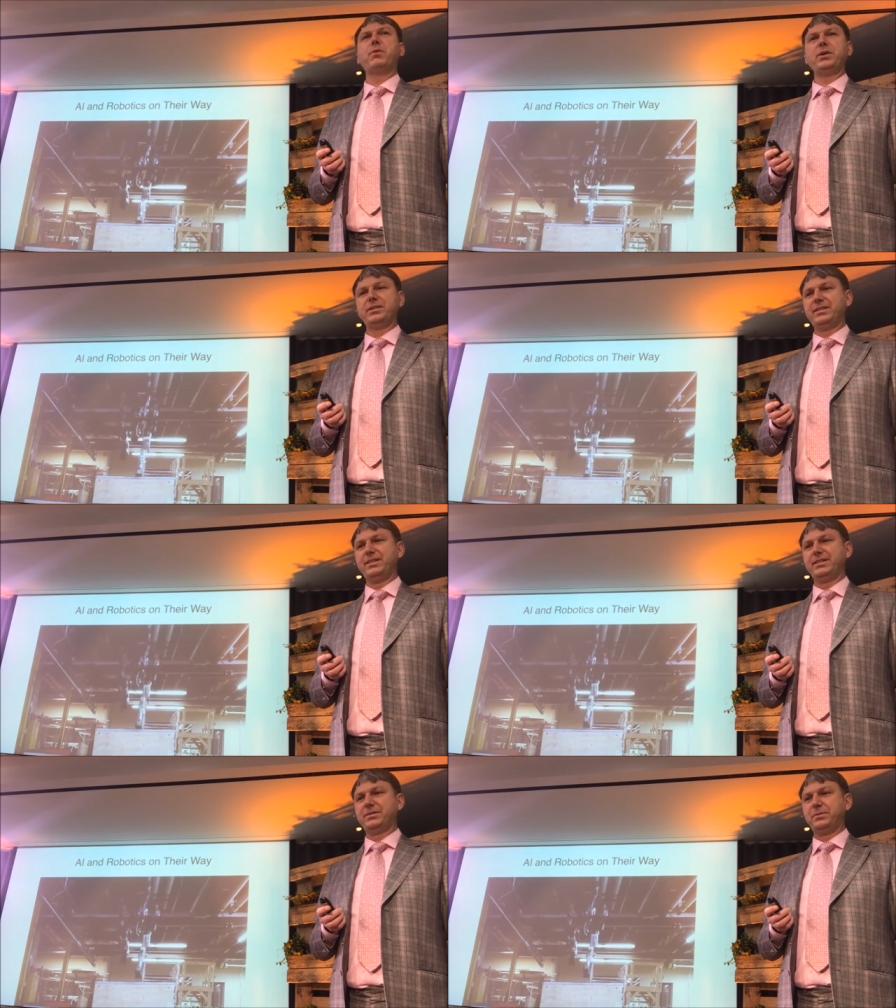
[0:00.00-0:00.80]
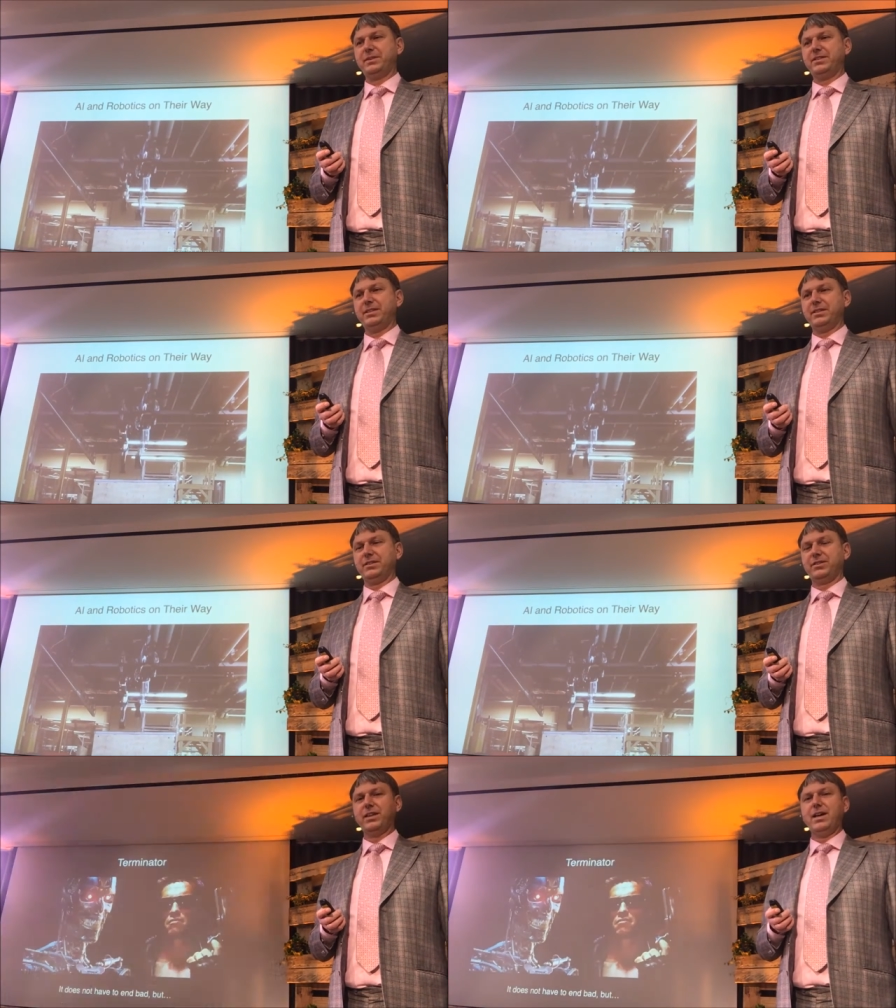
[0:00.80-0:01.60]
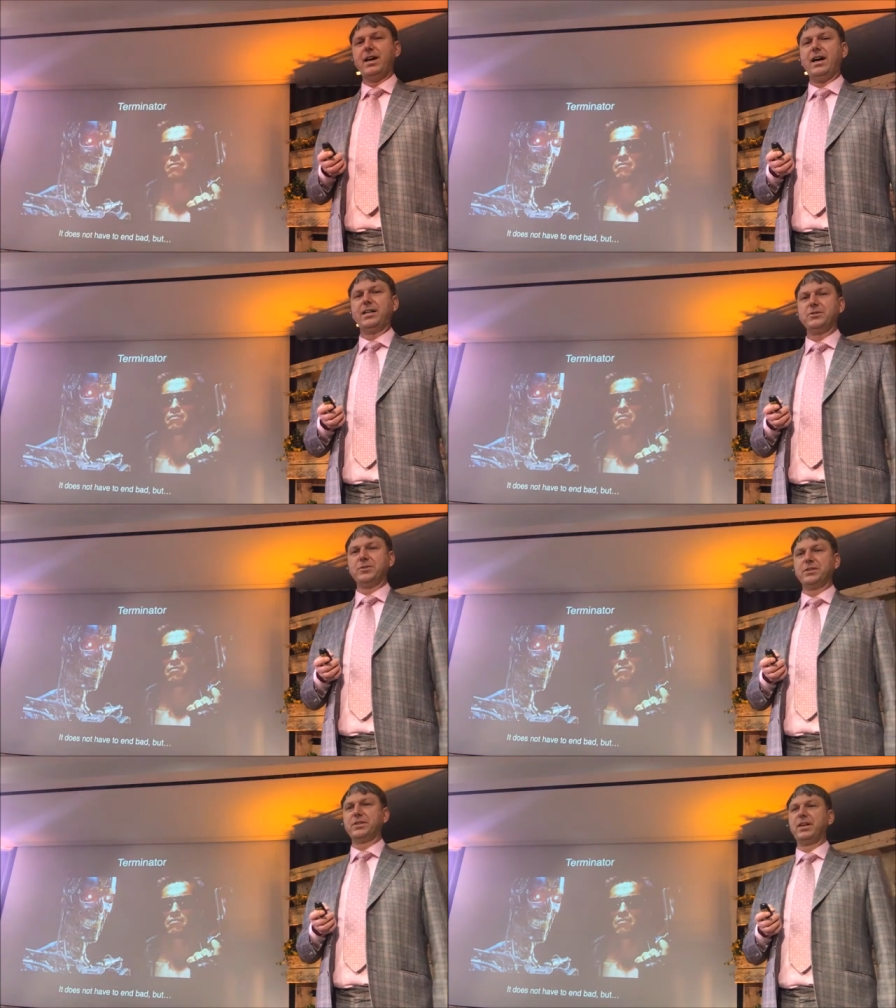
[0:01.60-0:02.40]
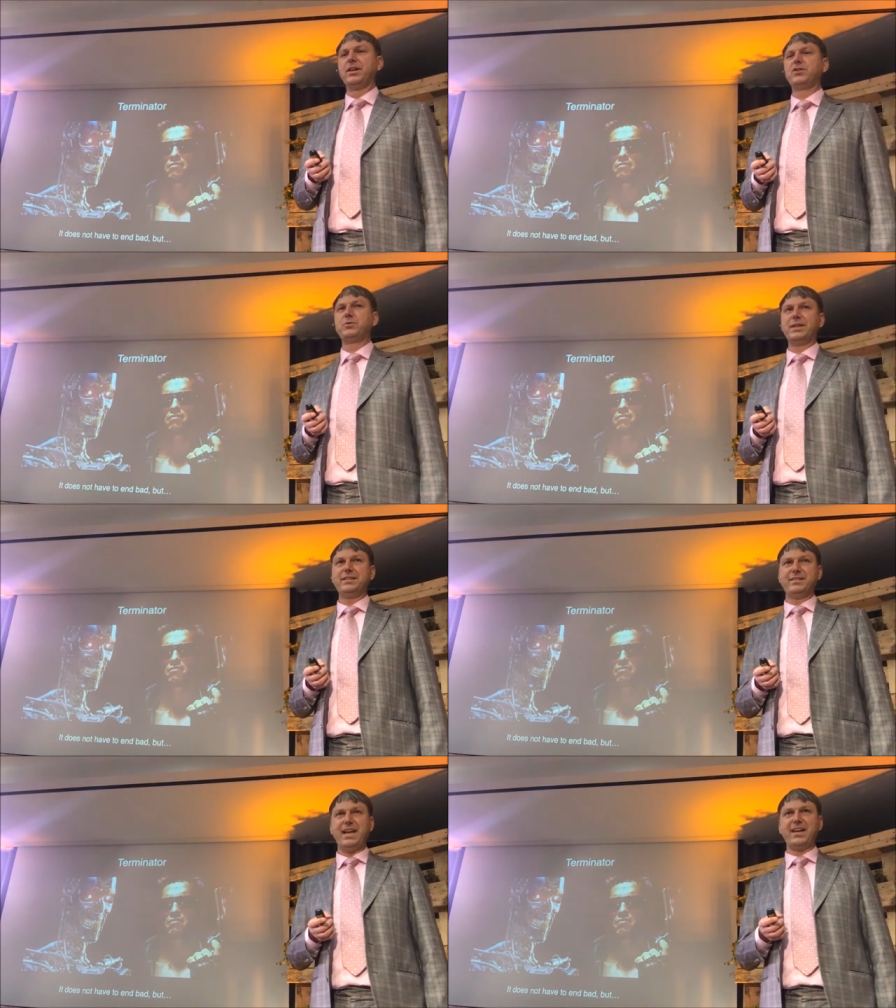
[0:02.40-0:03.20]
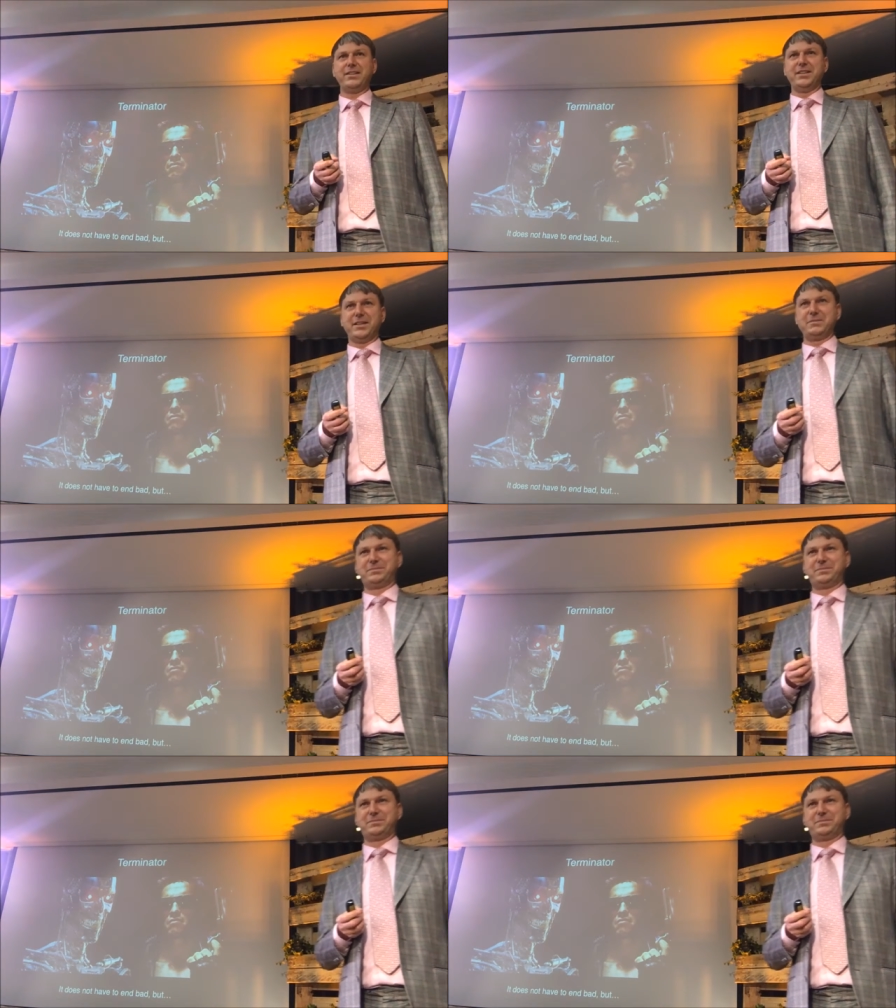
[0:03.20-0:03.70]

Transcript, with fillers: politics which is Arnold Schwarzenegger